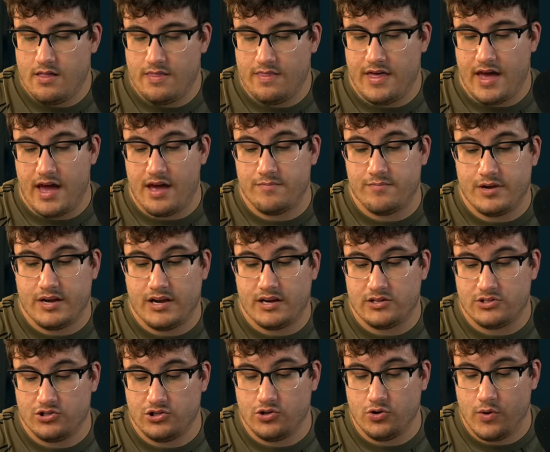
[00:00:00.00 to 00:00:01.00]
Then,
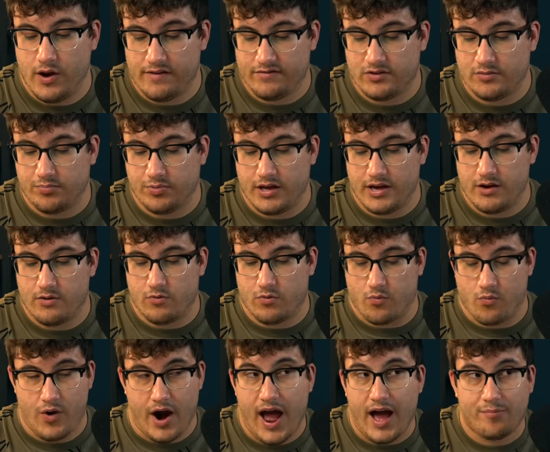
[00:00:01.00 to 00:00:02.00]
because you have to play
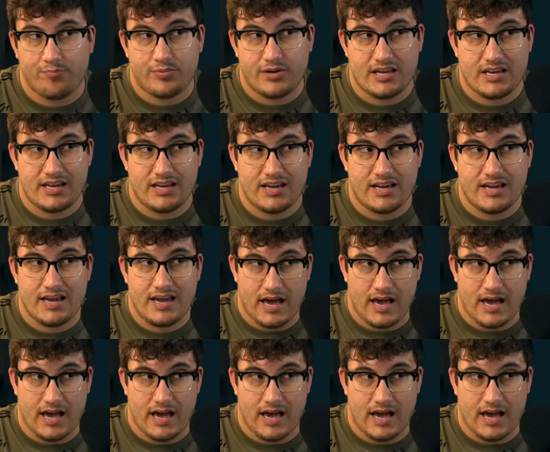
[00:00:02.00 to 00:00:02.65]
rapid